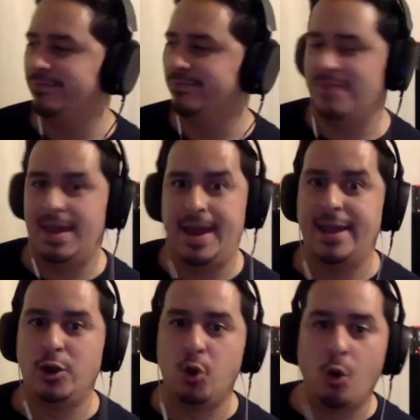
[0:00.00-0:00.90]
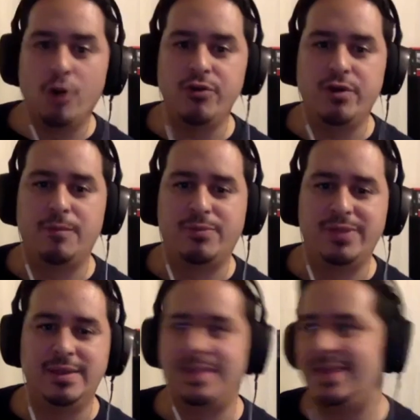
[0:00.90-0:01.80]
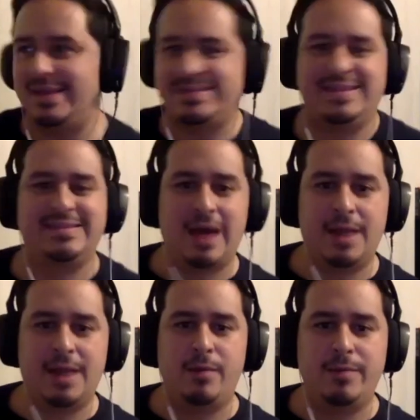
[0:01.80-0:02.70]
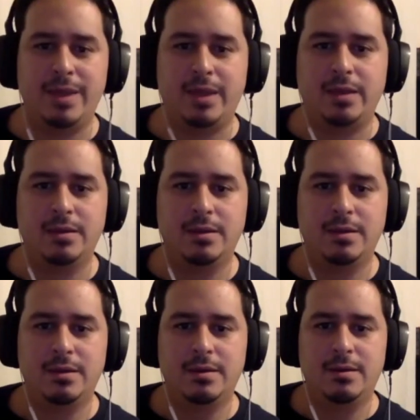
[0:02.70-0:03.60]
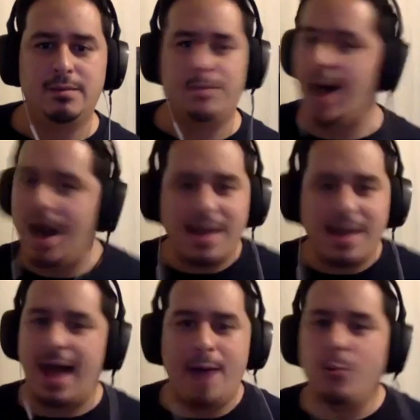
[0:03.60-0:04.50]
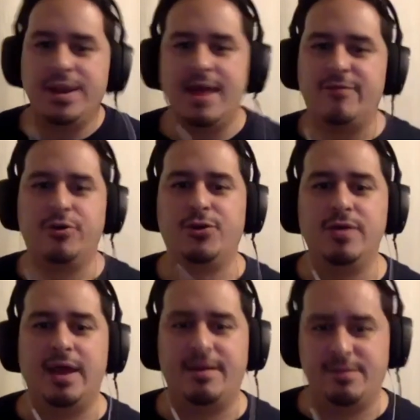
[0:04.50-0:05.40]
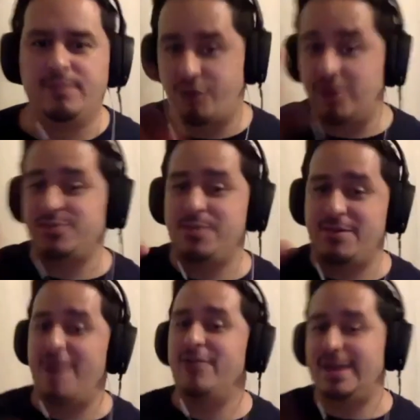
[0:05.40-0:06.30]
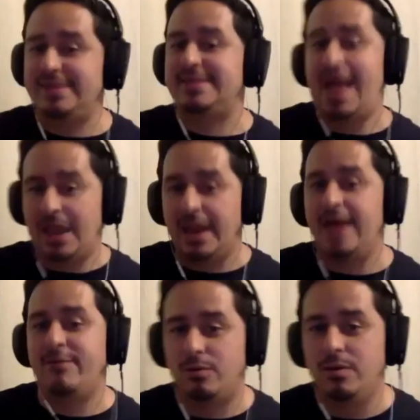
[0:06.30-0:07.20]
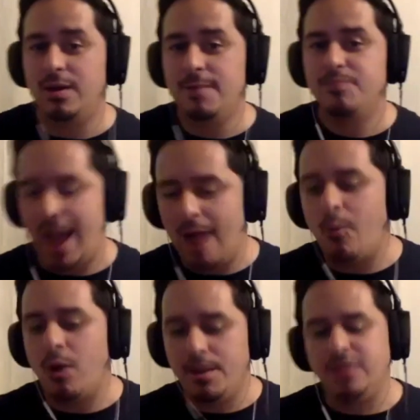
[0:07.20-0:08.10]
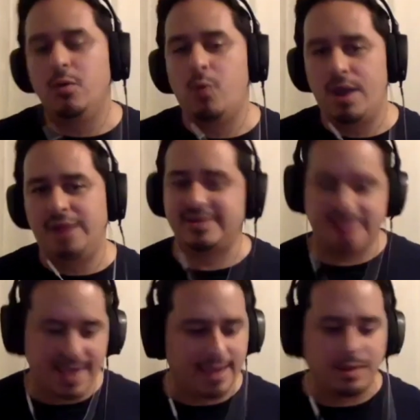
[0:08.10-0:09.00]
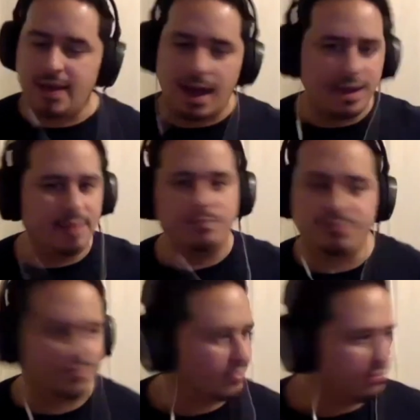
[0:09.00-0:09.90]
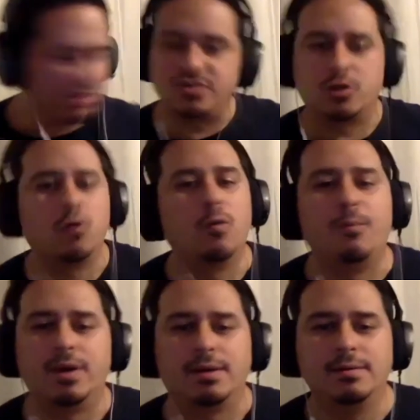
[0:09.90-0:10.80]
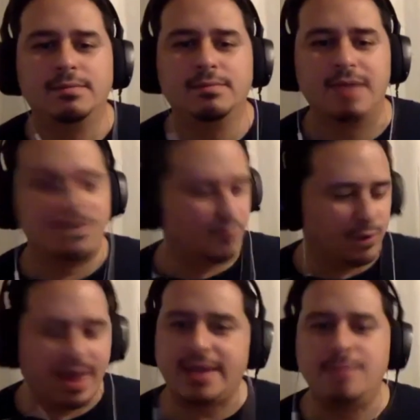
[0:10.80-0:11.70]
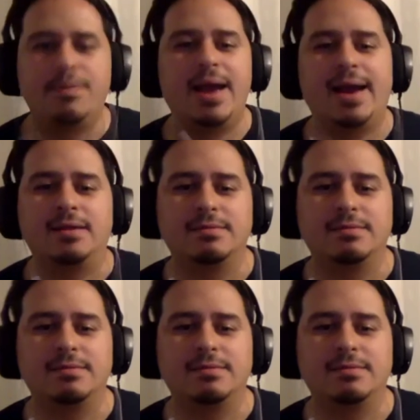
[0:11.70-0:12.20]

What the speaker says: and I ignore you completely. That says a lot about me. I would never do that. Trust me, if I ever get to that level, I want to be the one that says, hey, there's a cool book. If you like it, back it.